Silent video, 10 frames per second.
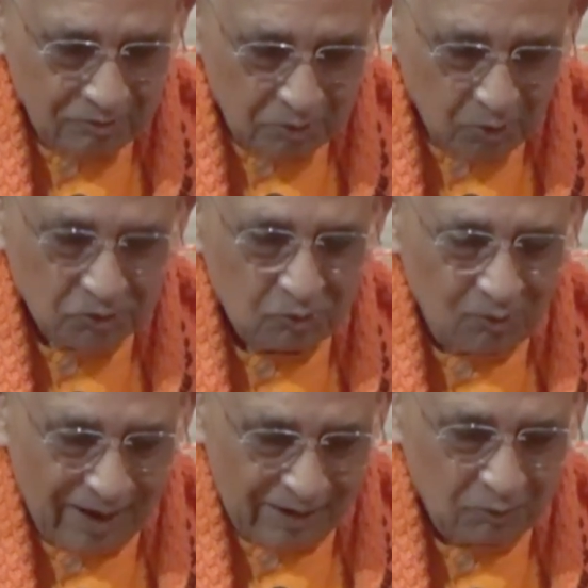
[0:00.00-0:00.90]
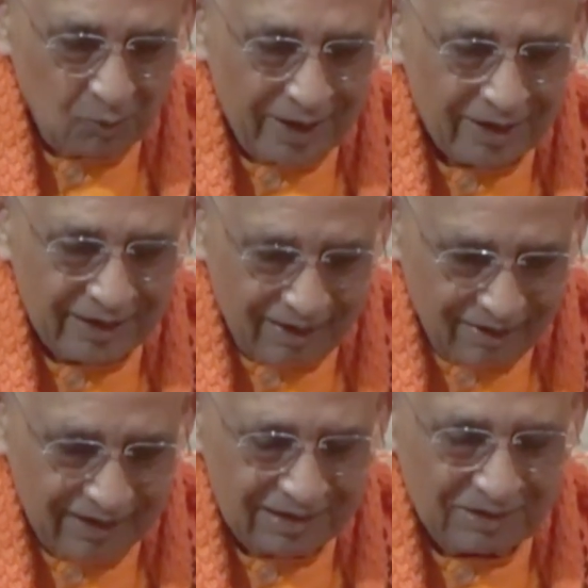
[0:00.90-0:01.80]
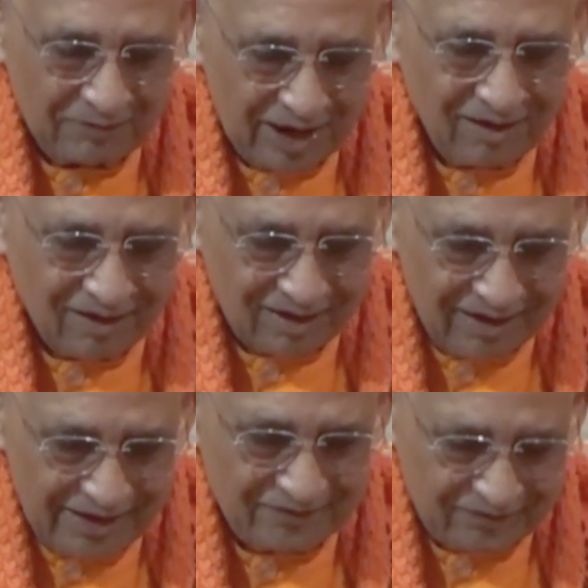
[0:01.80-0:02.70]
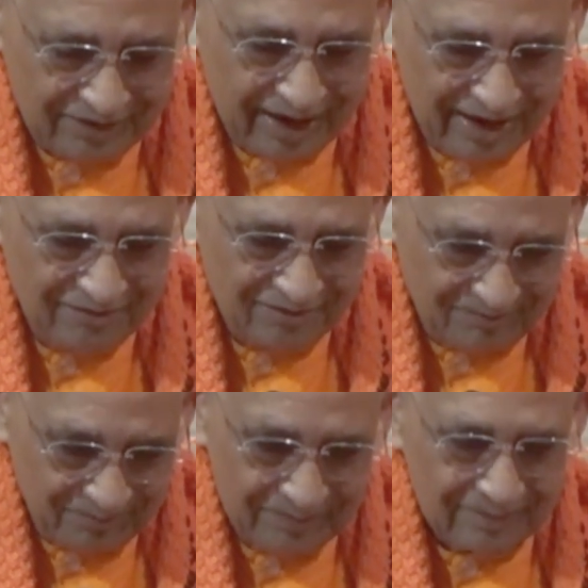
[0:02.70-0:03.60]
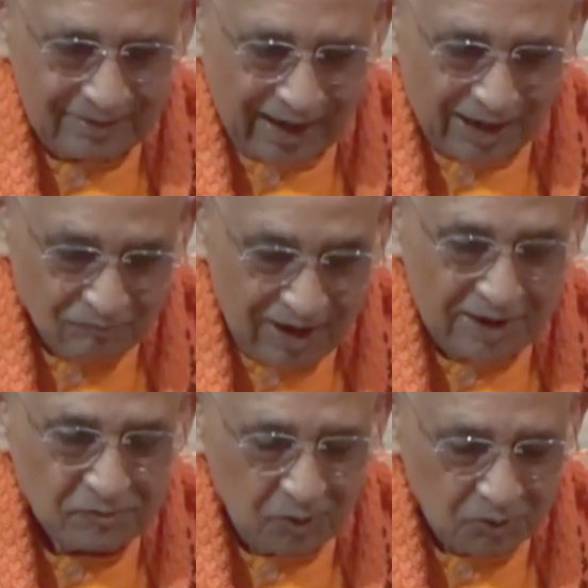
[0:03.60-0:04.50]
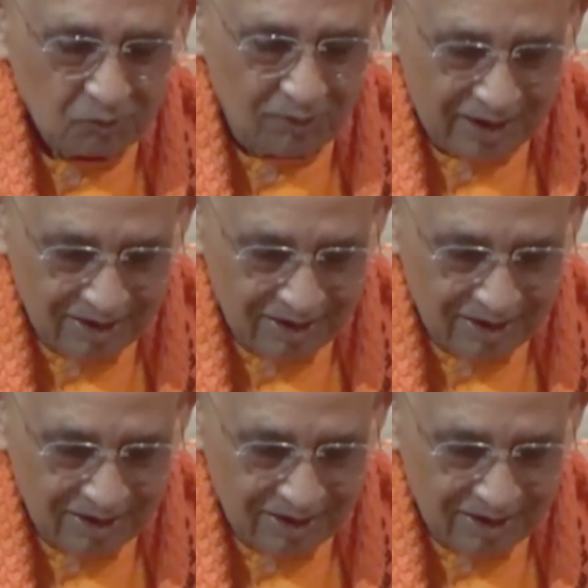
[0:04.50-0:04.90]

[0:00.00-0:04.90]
those who were in the very early stage, as well as those who were